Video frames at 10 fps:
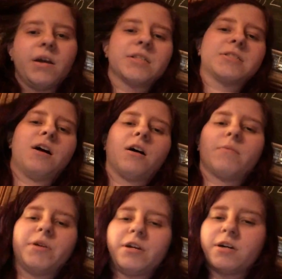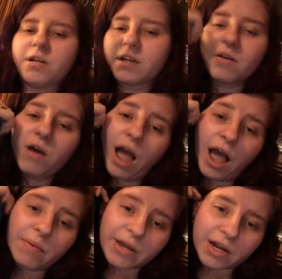it's not going to be good.
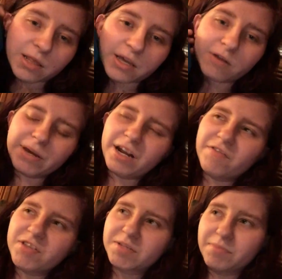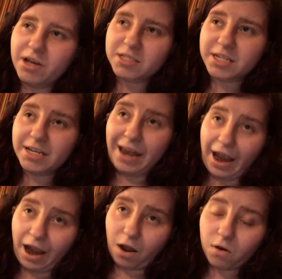I mean, a little bit of it's melting
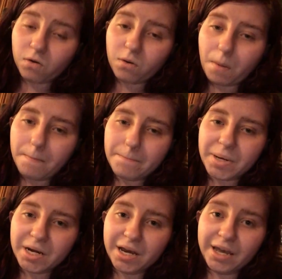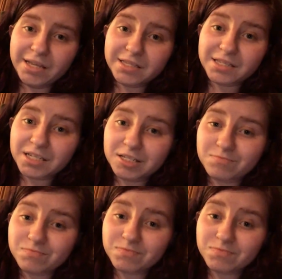now, but